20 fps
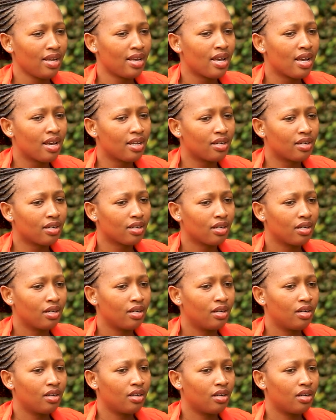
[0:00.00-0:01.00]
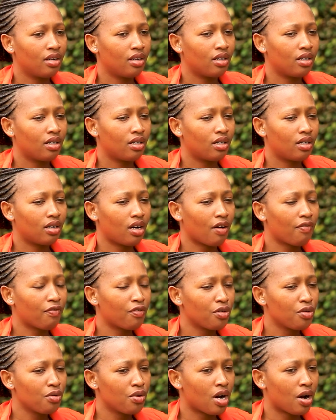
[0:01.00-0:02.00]
and a
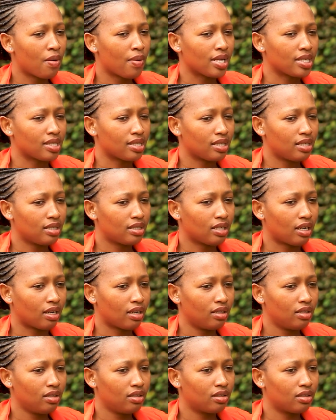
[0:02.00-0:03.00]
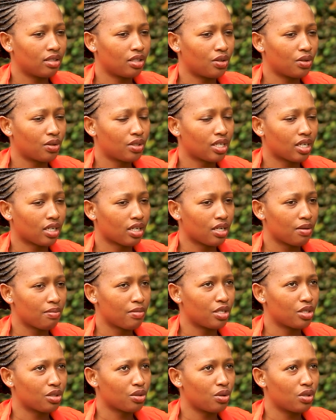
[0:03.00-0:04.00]
few hours later, the doctor came
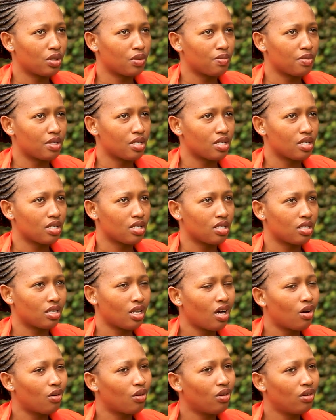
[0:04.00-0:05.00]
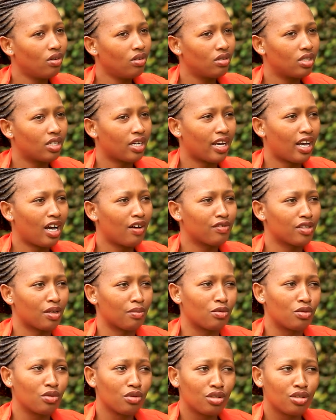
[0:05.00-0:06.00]
and told me, now I have
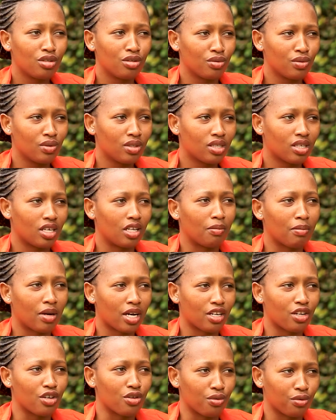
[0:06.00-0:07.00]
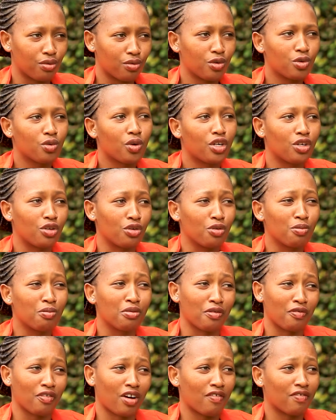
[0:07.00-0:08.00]
some good news and bad news. Which one do you
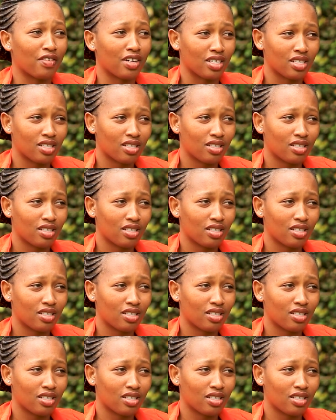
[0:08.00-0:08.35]
prefer first?